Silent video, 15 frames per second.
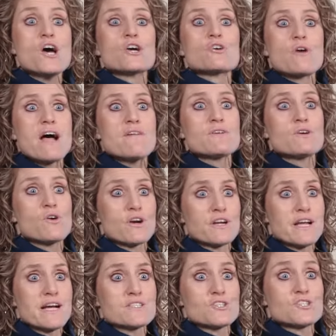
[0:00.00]
Graphic
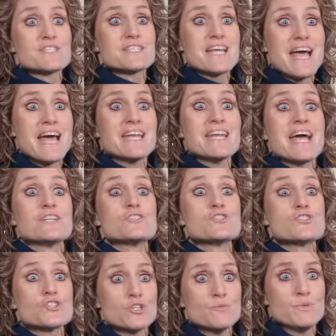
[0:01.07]
organizers can and
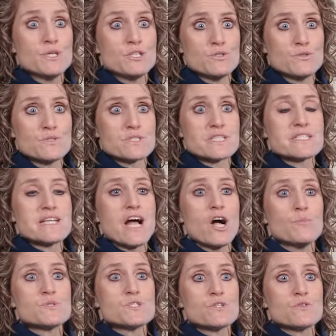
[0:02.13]
should be used to
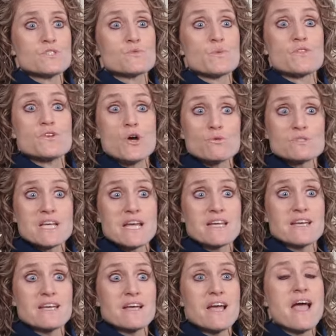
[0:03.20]
help students with
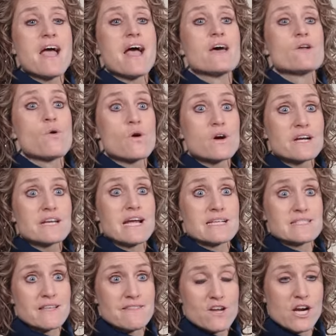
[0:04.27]
note-taking and
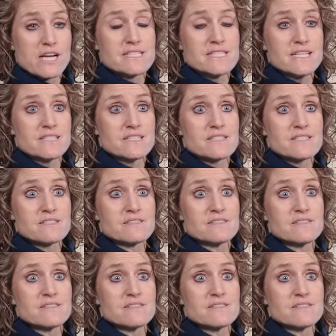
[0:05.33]
organizing their ideas.